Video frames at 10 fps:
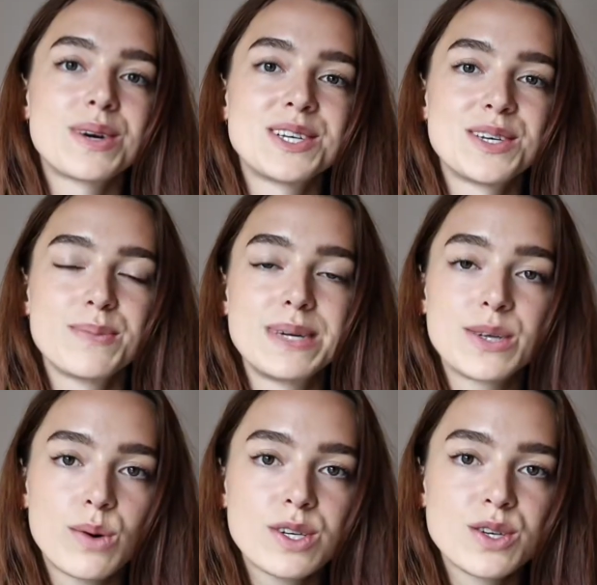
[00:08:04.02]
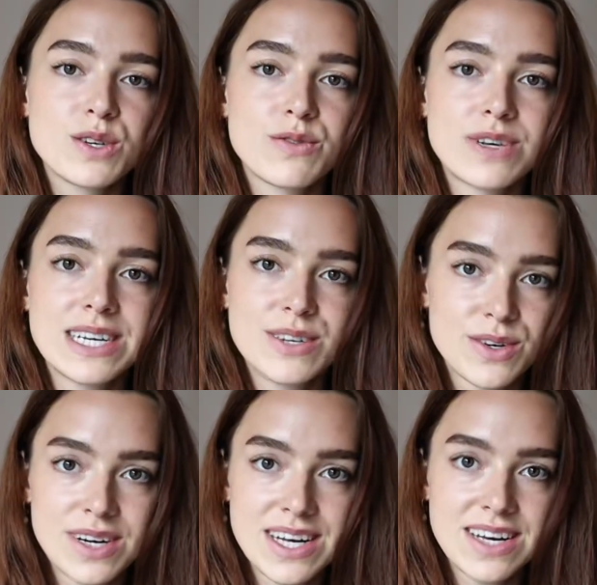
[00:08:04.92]
where she'll be tortured for
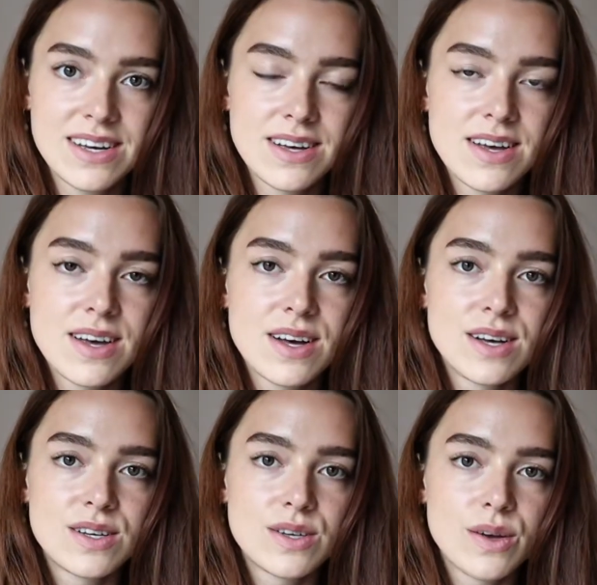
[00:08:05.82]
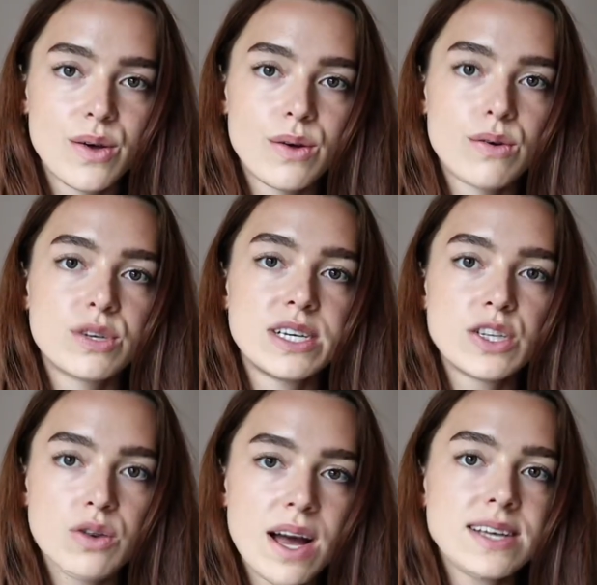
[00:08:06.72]
eternity. So she
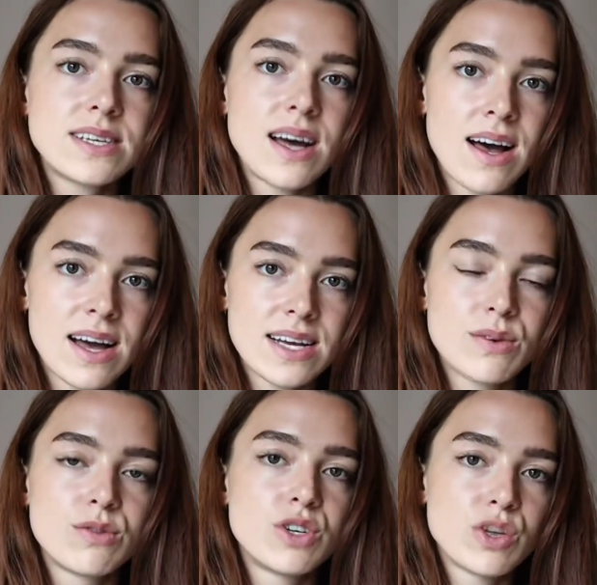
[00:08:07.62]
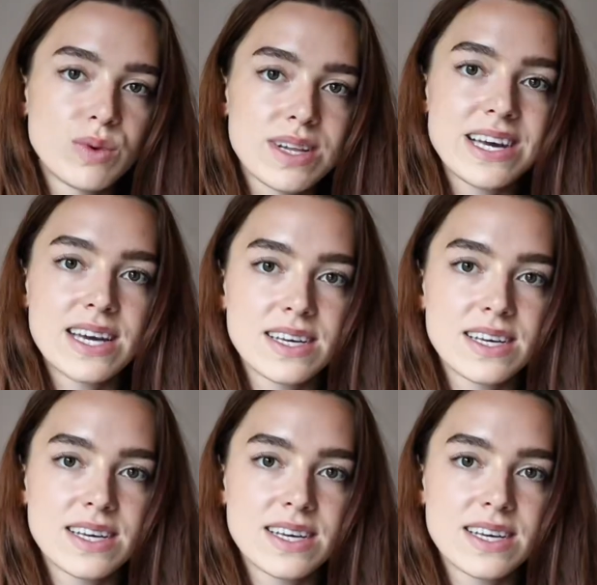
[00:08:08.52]
tries to hide who she really